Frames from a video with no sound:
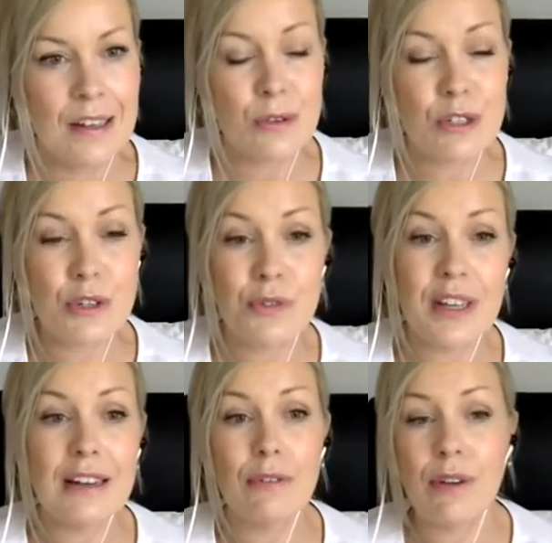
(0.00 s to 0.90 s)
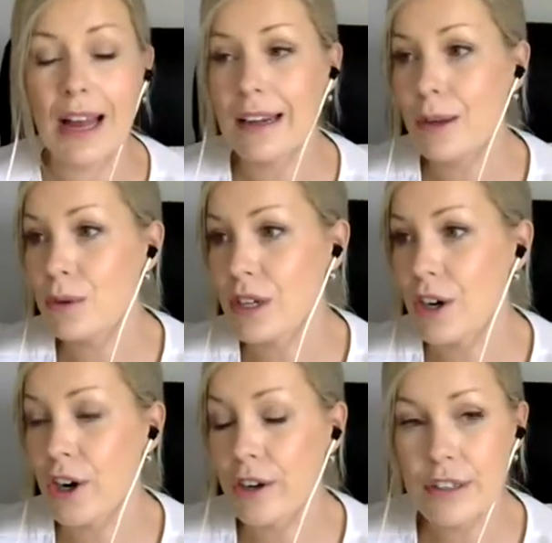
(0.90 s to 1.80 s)
So to feel valued and
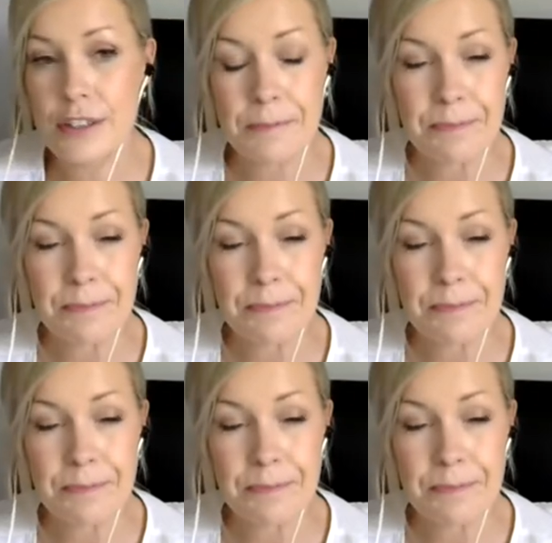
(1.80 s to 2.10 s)
heard